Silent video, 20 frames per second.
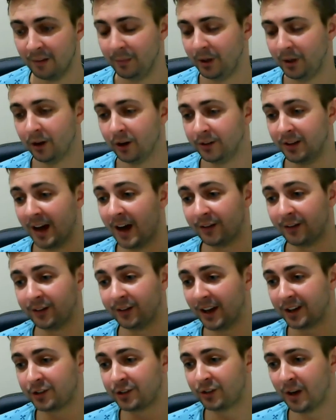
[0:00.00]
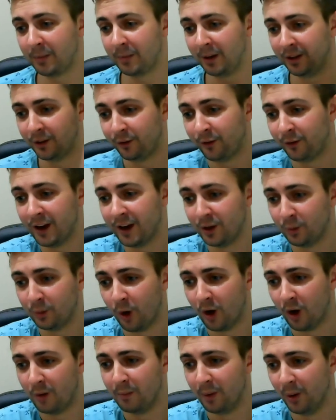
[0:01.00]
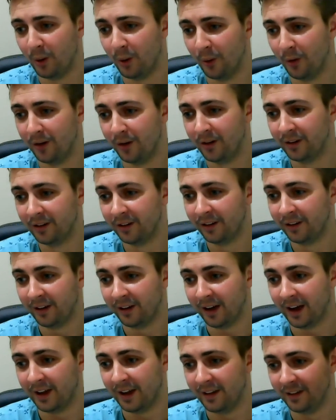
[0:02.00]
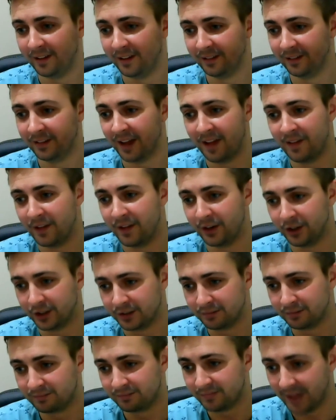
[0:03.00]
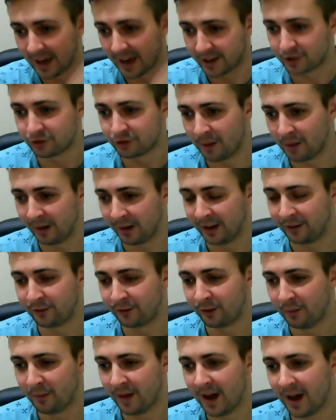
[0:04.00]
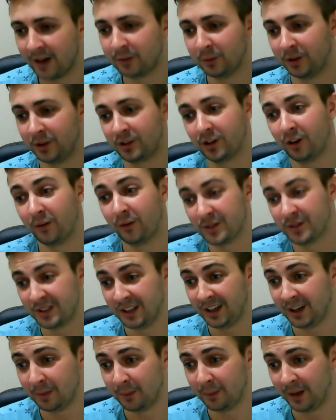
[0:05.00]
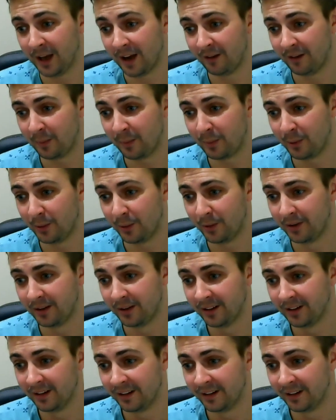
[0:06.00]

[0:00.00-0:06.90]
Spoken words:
Because they have to extrapolate, they find one bone, and then they just extrapolate from that, which obviously can be error prone.